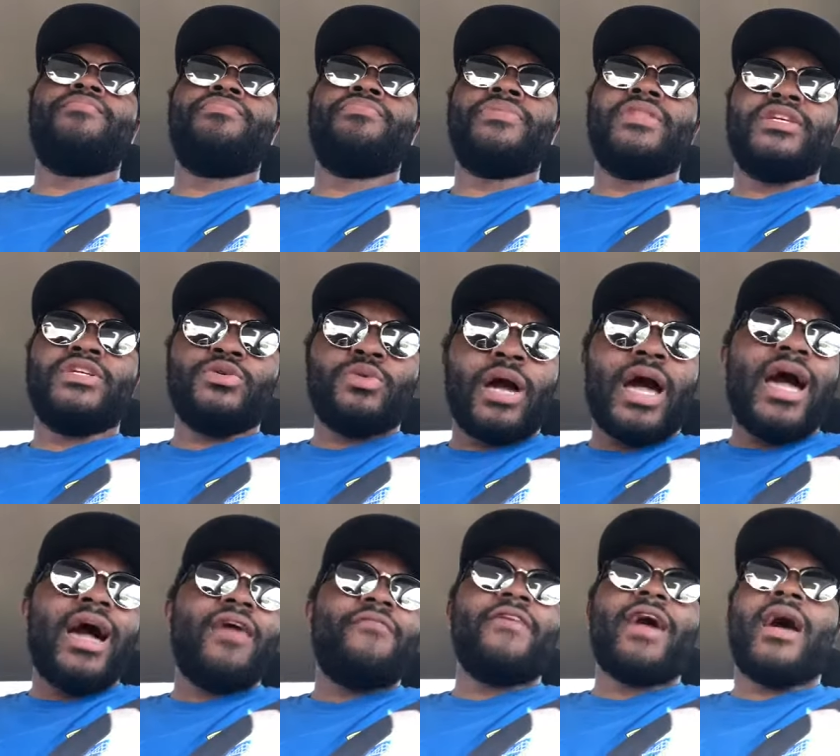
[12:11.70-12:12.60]
the
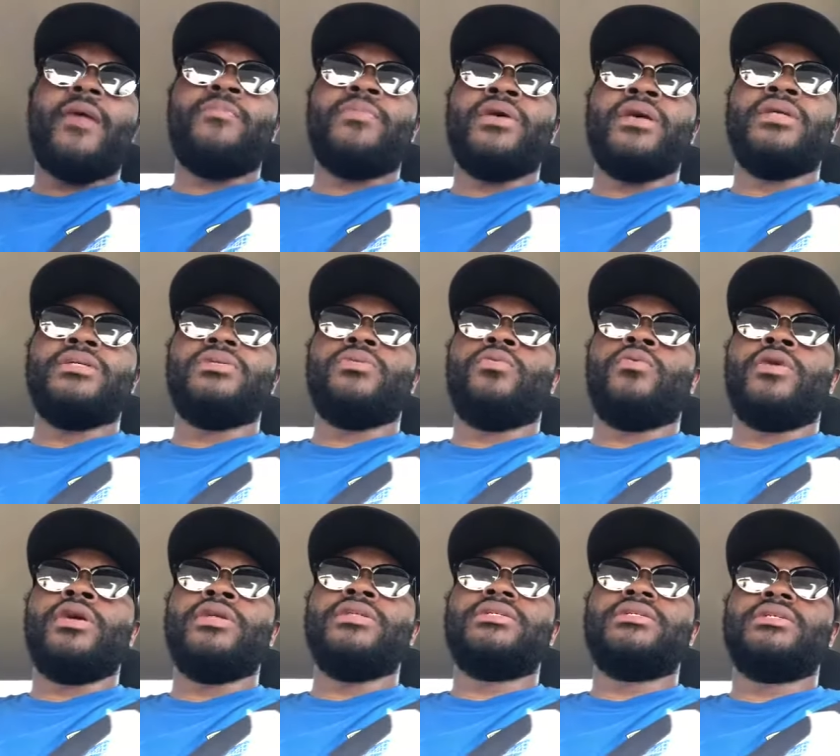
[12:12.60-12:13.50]
draft happens and
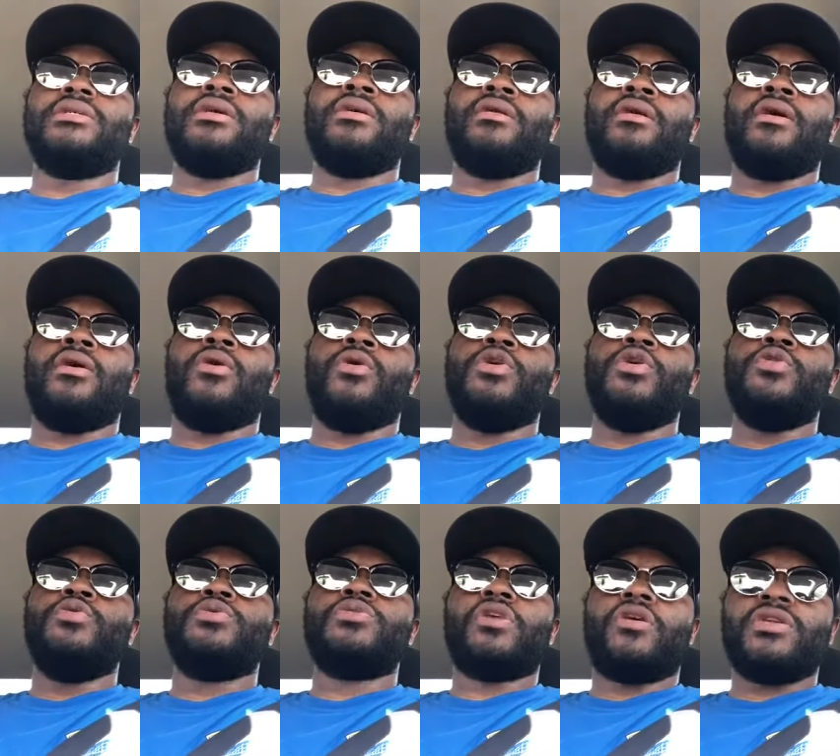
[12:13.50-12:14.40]
once you know
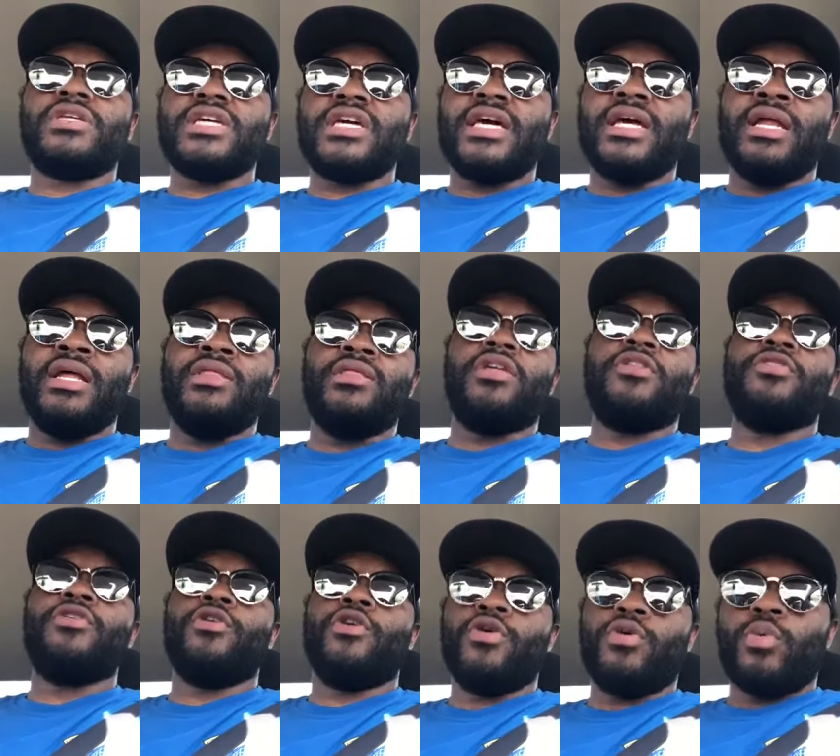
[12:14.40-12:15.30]
you start to get in the
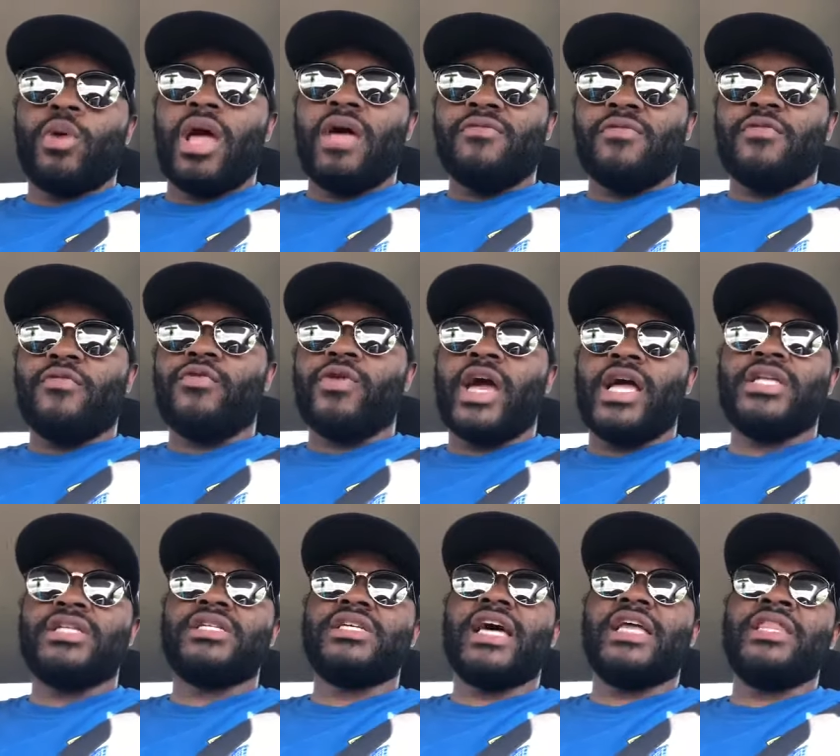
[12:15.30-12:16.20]
third wave of free
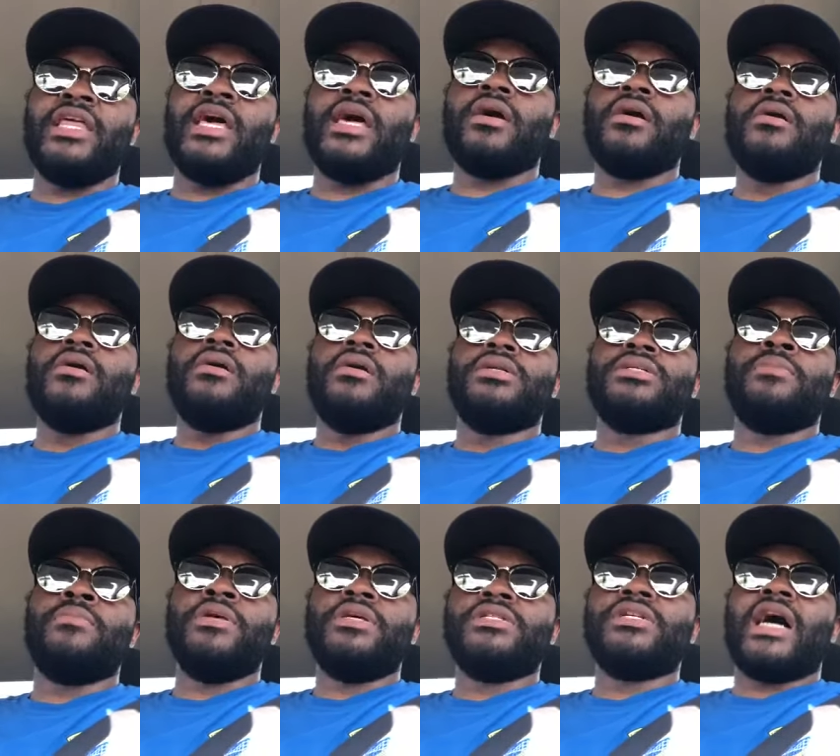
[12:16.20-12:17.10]
agency, I think
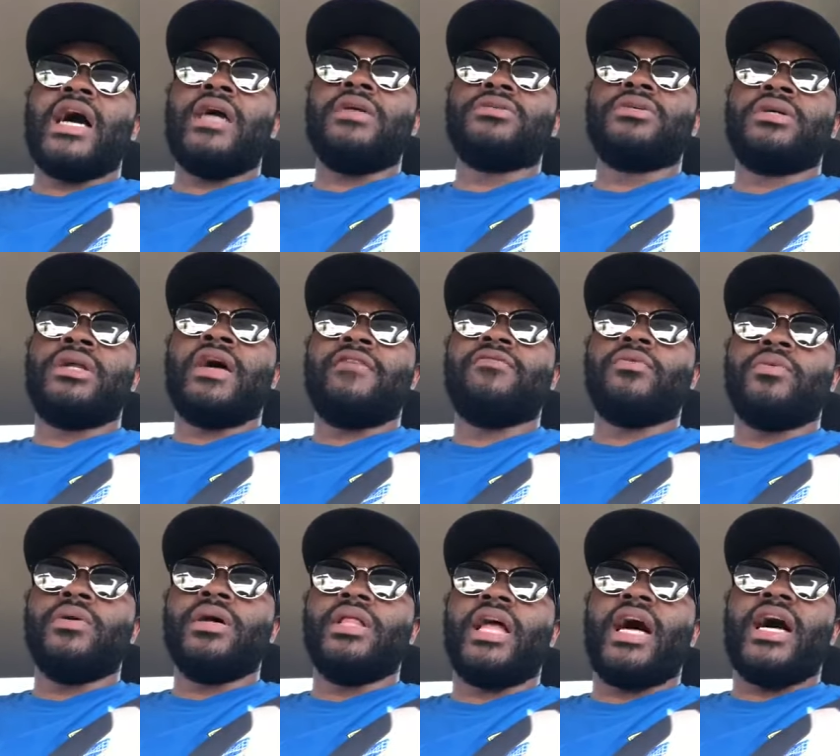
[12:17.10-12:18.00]
some of these guys are going to have to
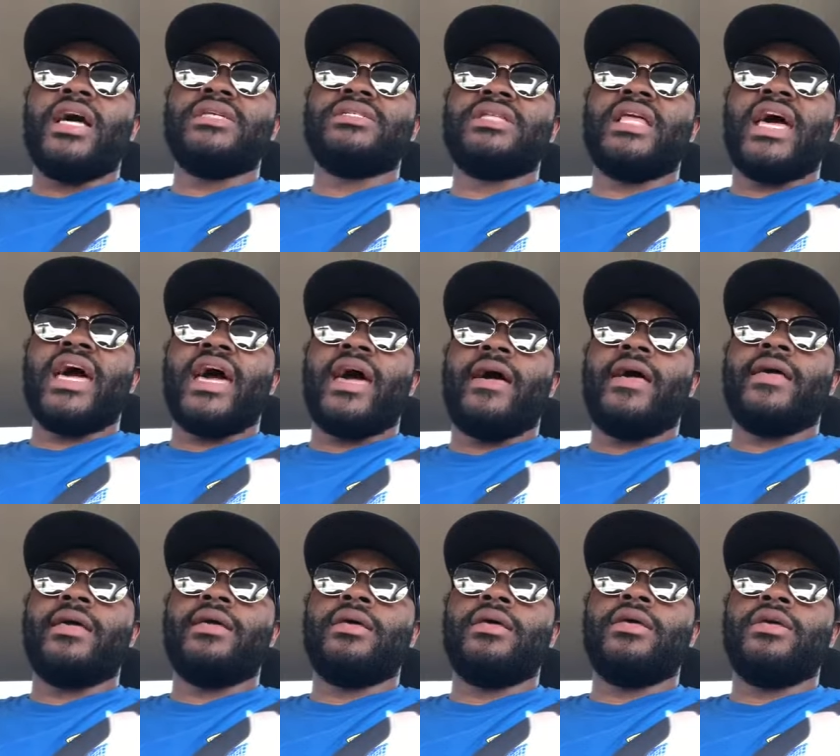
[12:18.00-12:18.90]
realize that
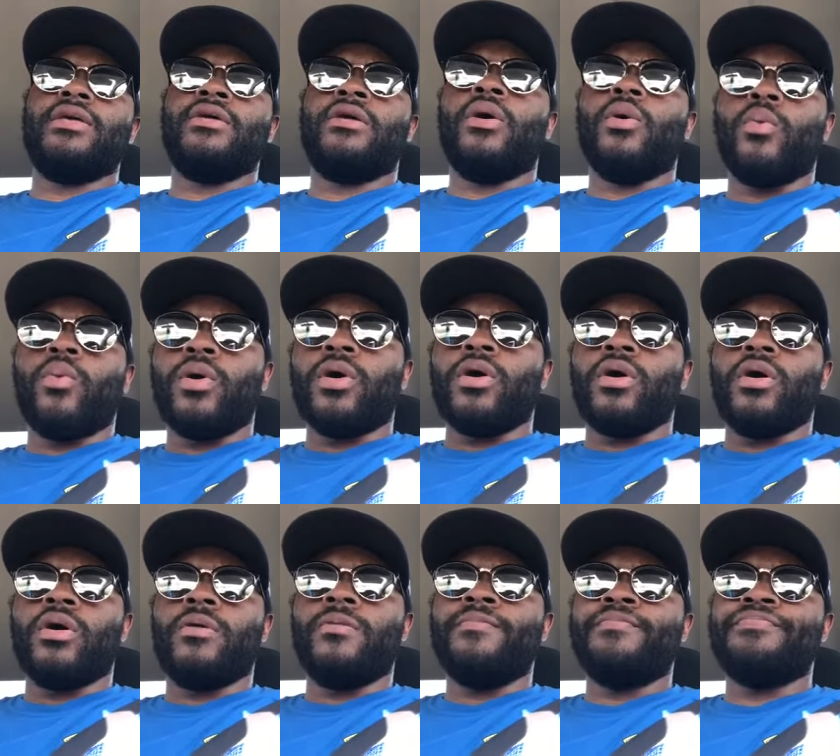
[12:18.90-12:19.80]
you know
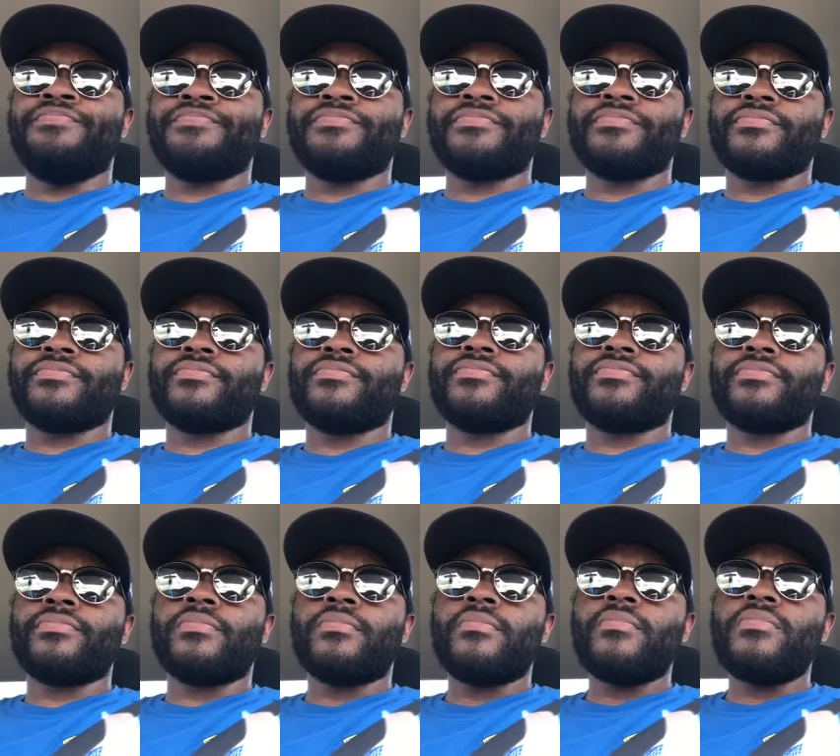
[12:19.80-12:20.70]
we're
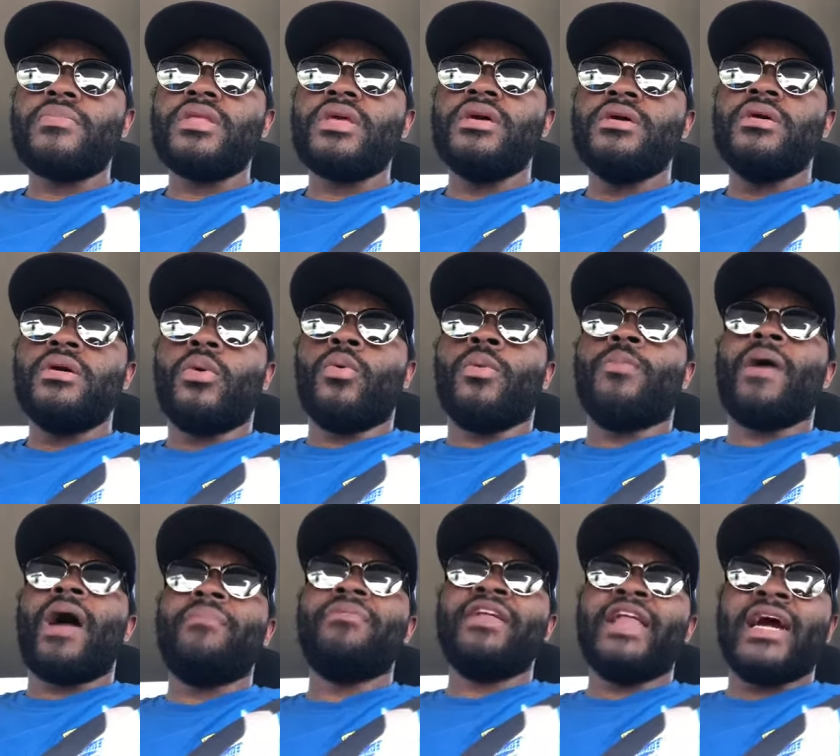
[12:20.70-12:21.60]
we're
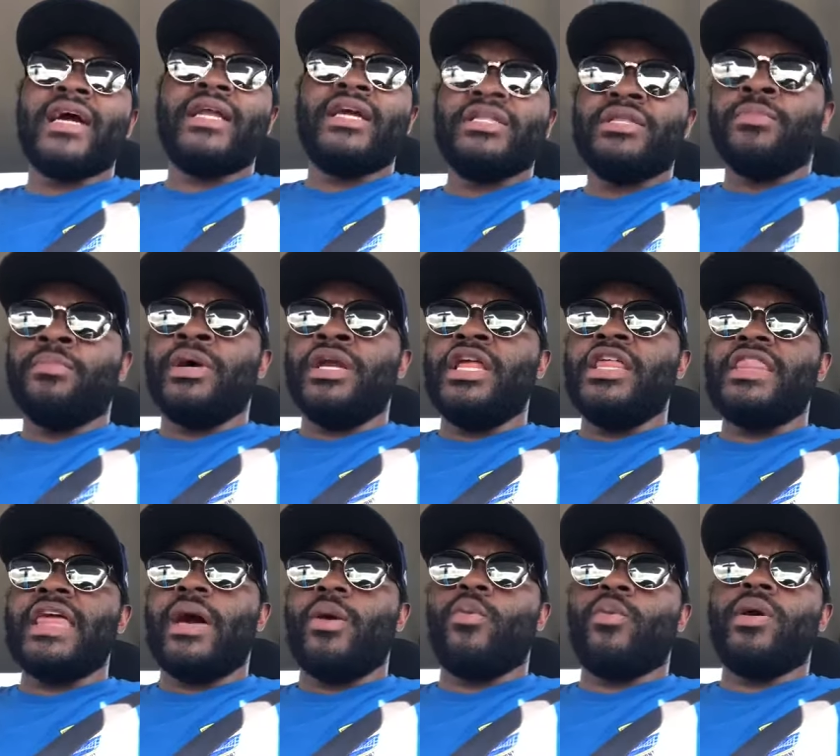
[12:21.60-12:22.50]
probably not going to get the money
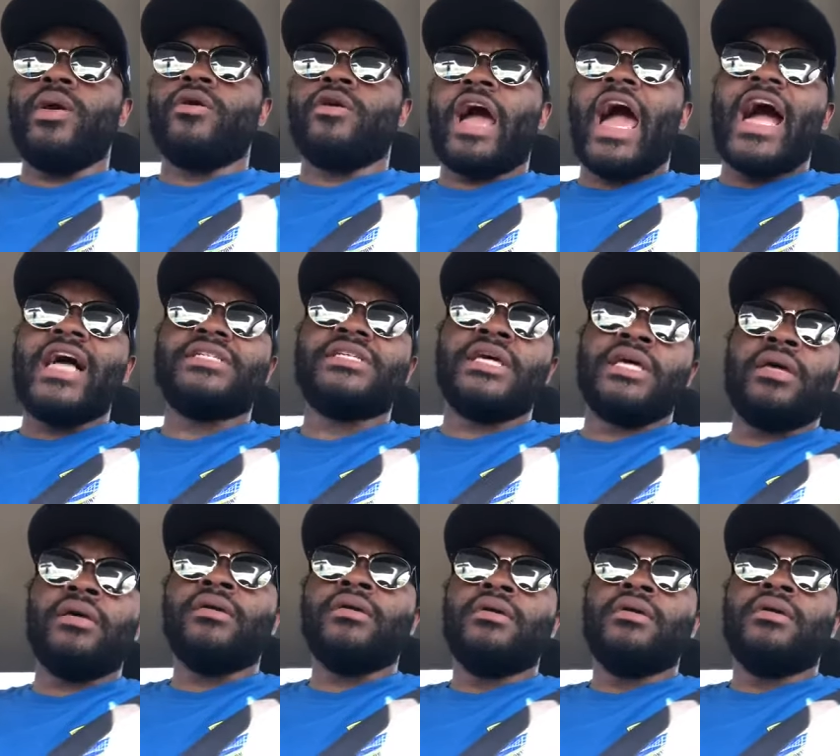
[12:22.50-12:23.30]
that we are asking,